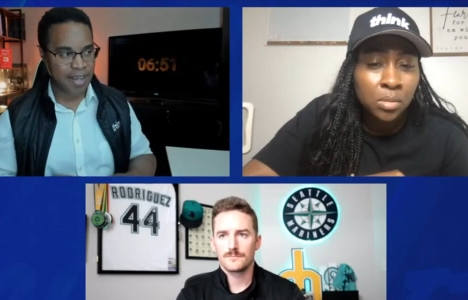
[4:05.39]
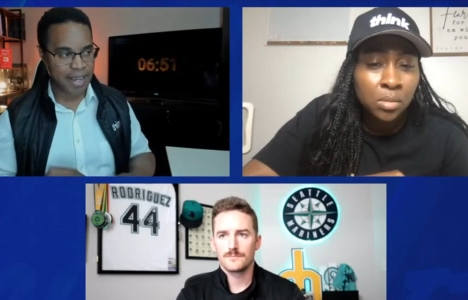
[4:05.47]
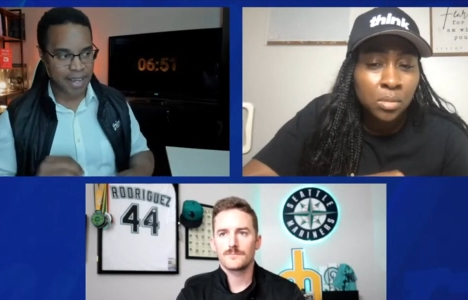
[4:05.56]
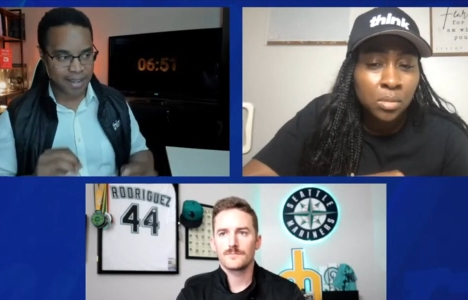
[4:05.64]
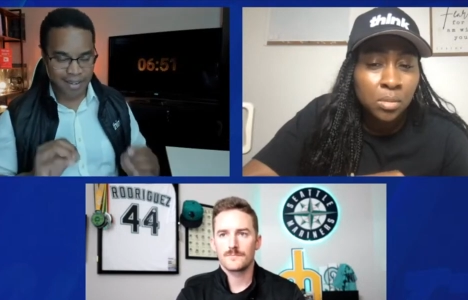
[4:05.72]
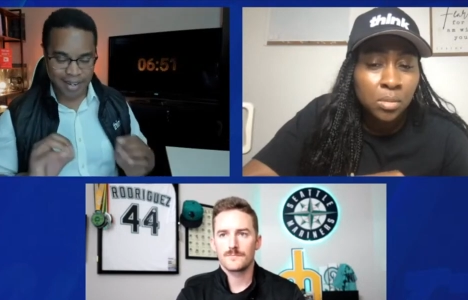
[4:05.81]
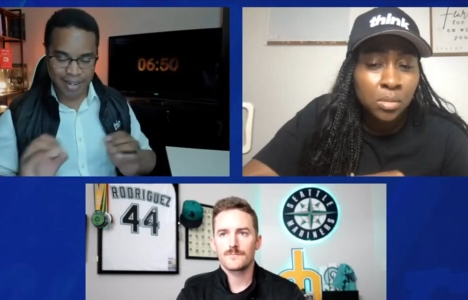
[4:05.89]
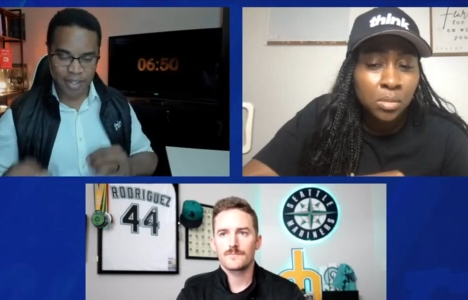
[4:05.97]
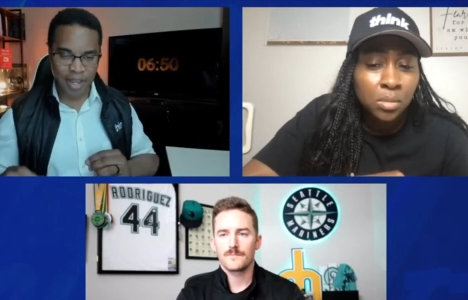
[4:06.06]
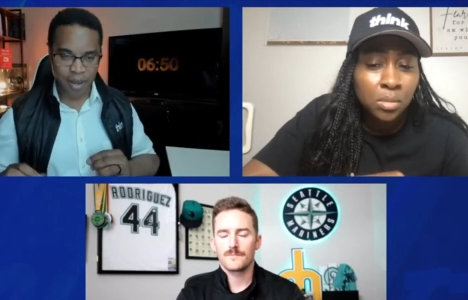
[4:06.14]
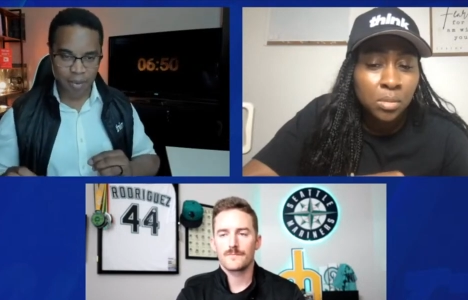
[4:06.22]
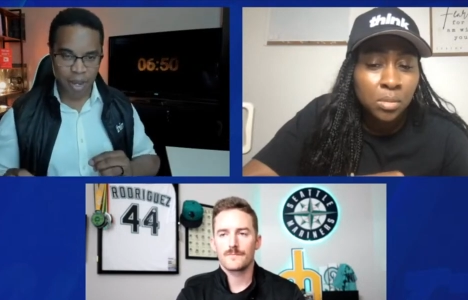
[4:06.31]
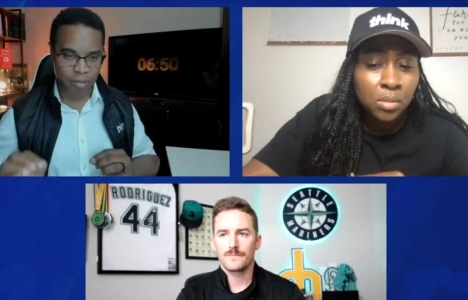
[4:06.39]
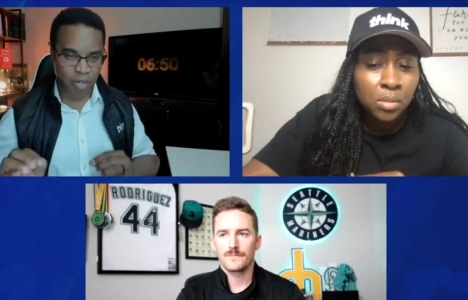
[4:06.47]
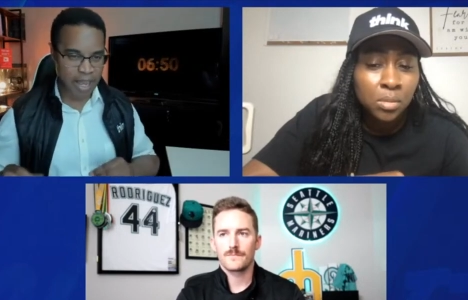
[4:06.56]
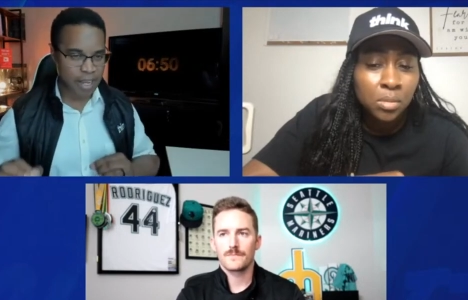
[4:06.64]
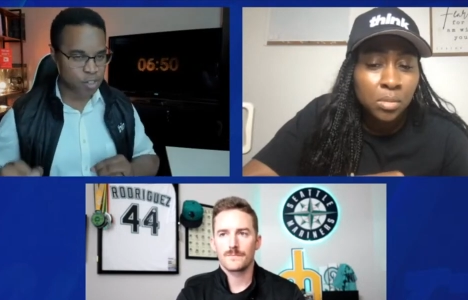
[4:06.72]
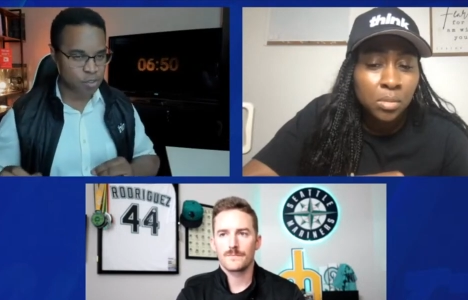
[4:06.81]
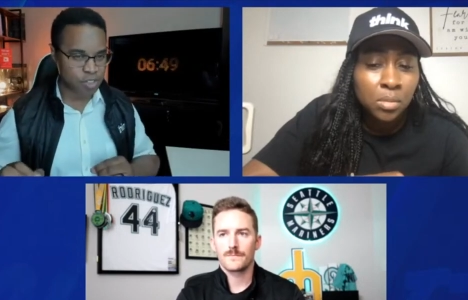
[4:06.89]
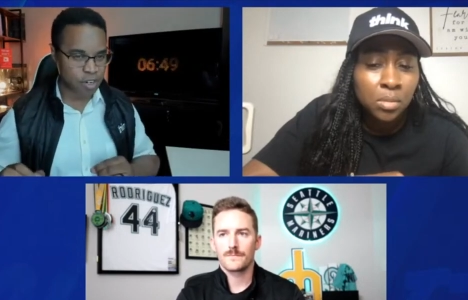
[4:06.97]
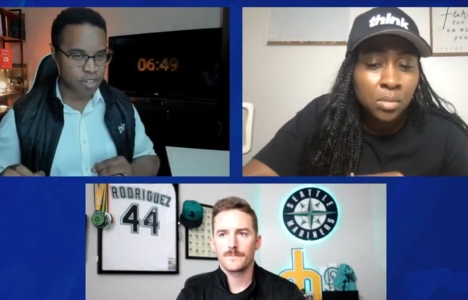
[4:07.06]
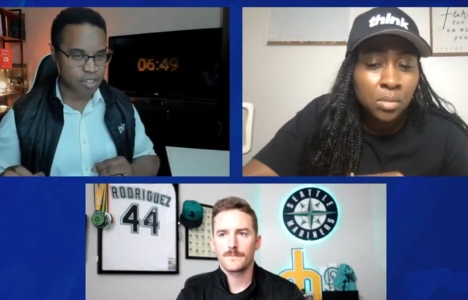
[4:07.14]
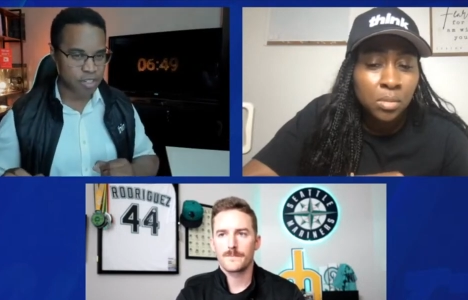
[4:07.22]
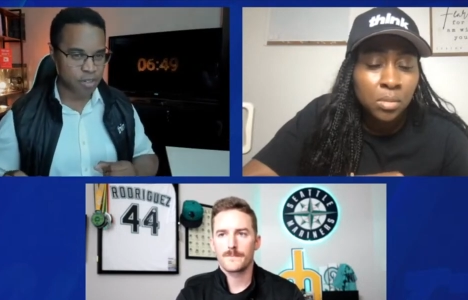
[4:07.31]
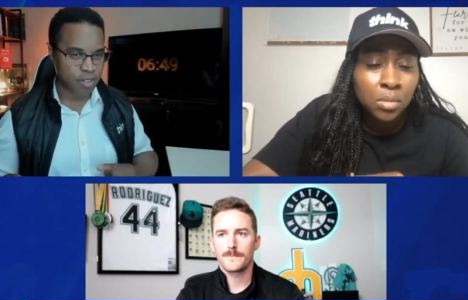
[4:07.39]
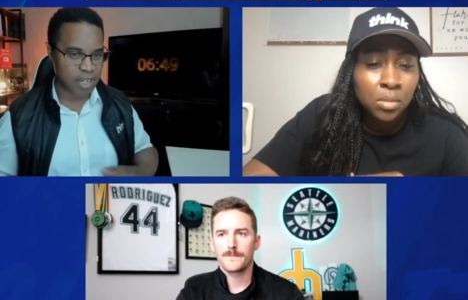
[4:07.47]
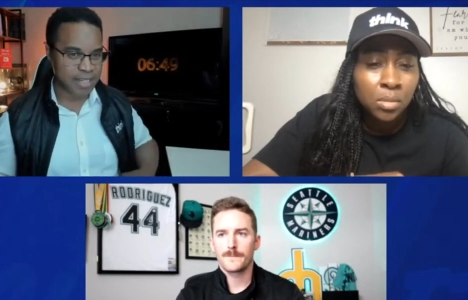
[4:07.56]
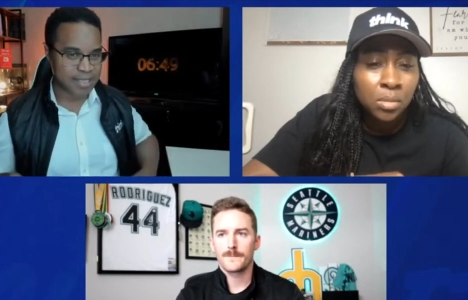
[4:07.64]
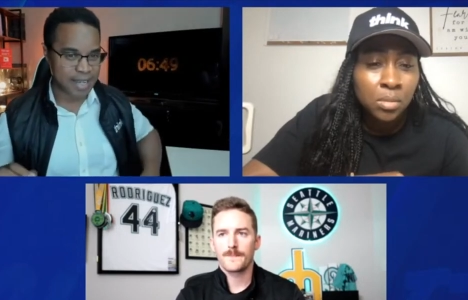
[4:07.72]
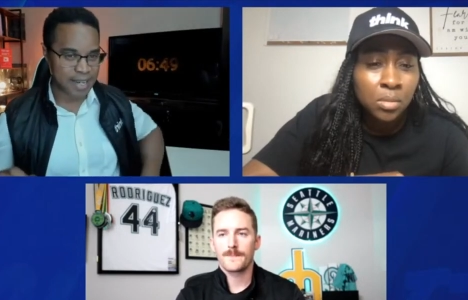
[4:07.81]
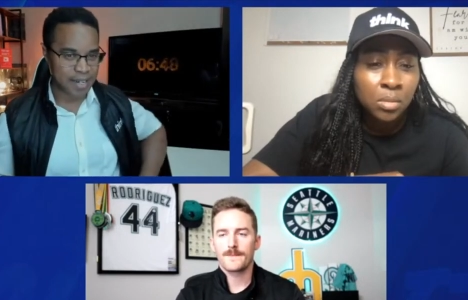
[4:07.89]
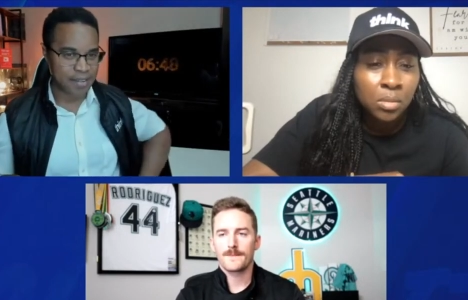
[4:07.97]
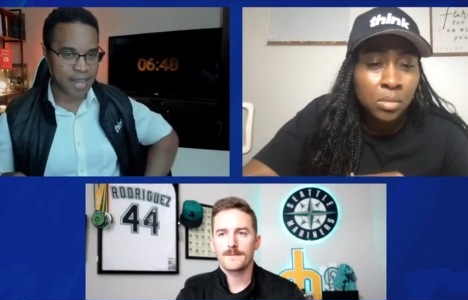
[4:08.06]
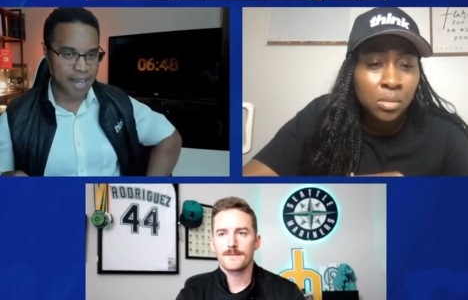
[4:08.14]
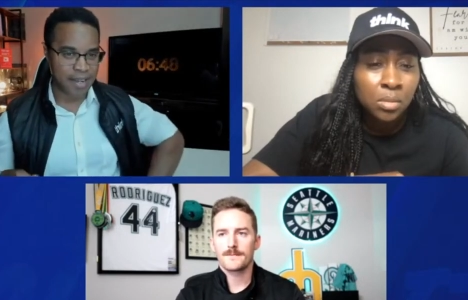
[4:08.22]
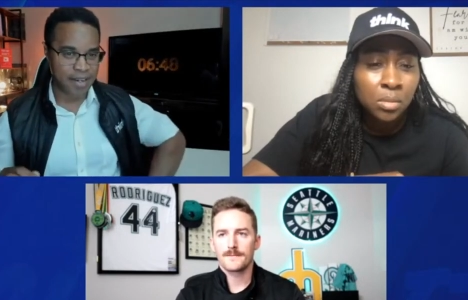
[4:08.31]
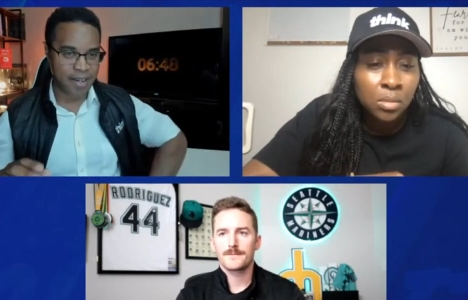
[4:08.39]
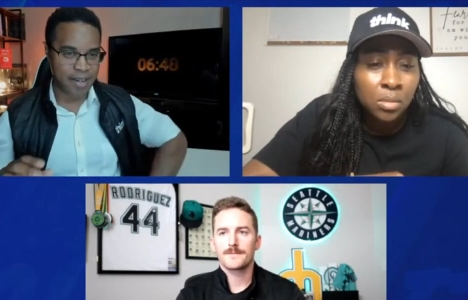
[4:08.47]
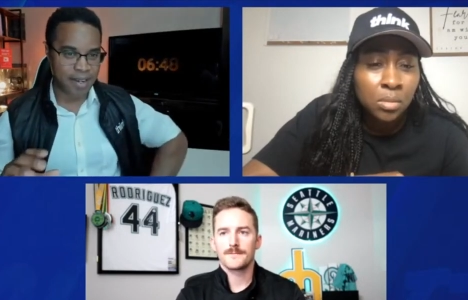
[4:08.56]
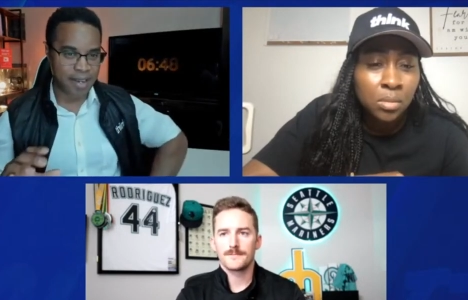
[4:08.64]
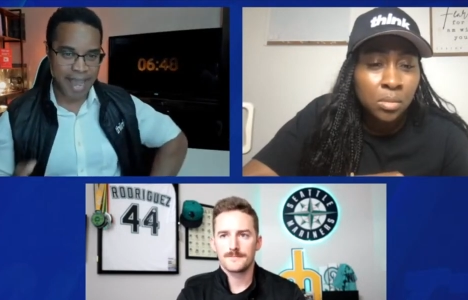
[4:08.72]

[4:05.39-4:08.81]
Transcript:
Speaker 1: And I'm, I'm glad you started to utilize that that uh,